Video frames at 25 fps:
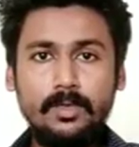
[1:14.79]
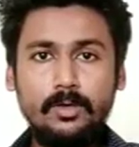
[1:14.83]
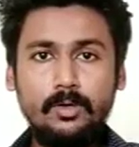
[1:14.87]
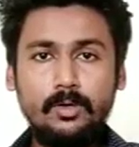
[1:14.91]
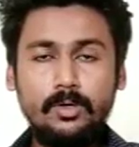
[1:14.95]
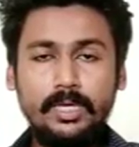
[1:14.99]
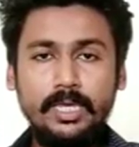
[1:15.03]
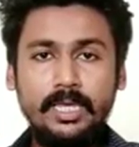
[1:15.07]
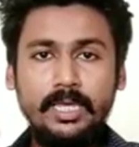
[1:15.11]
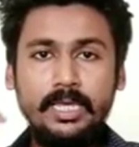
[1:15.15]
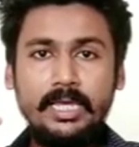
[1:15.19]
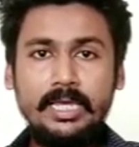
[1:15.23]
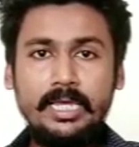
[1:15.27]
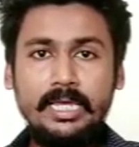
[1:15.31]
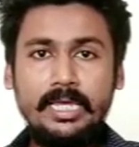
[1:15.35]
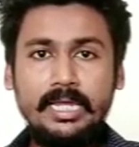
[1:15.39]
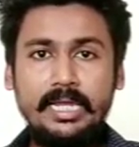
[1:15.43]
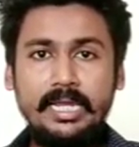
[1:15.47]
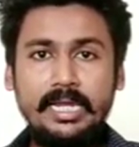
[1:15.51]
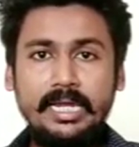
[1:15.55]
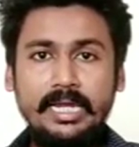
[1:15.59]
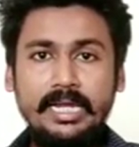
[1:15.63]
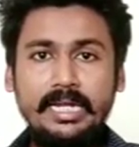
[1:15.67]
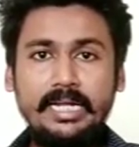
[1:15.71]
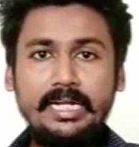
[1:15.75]
Okay,
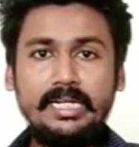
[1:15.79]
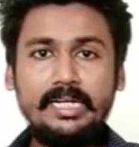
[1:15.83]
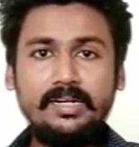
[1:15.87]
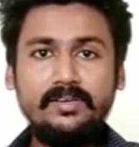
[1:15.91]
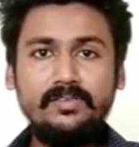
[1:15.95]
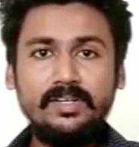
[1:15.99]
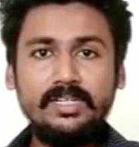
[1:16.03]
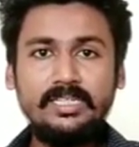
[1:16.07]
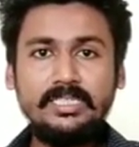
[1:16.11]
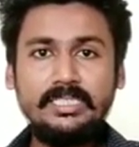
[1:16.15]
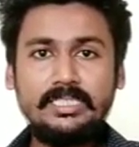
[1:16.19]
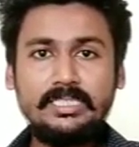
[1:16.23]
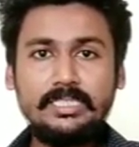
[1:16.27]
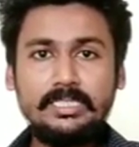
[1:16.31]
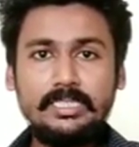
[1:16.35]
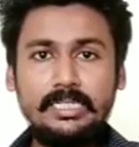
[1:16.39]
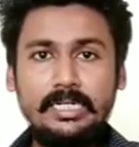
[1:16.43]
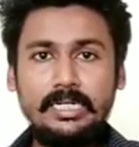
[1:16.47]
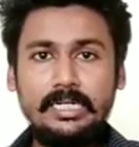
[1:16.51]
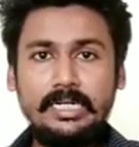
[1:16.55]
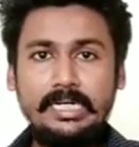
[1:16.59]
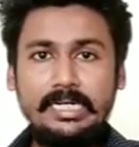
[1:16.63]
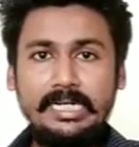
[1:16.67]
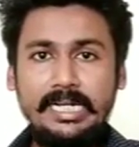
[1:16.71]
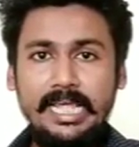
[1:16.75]
it
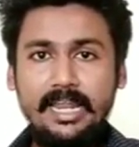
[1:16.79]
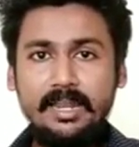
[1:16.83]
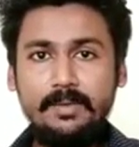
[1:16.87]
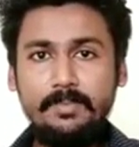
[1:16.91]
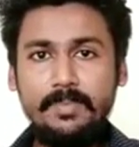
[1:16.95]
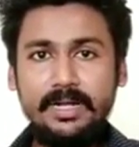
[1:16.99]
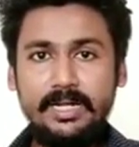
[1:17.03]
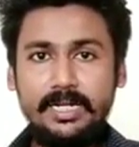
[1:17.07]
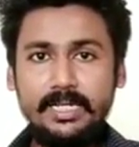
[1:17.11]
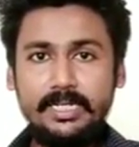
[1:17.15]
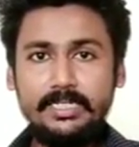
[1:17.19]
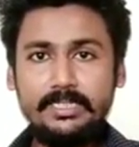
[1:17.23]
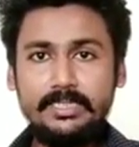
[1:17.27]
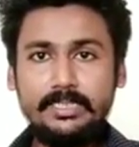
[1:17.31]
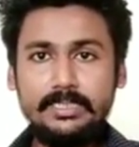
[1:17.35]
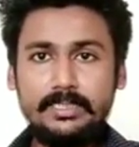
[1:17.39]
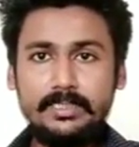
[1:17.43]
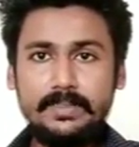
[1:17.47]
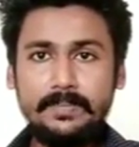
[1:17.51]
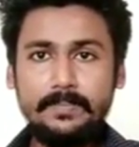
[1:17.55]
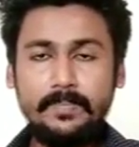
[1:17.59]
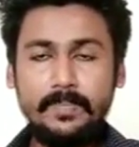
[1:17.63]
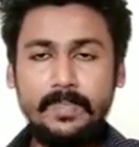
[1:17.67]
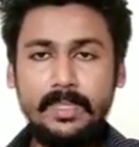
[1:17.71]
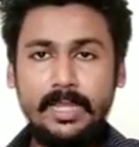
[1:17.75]
covers 10
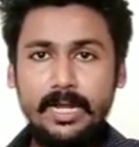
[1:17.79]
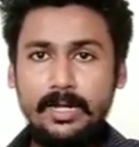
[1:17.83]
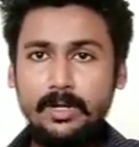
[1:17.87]
meters,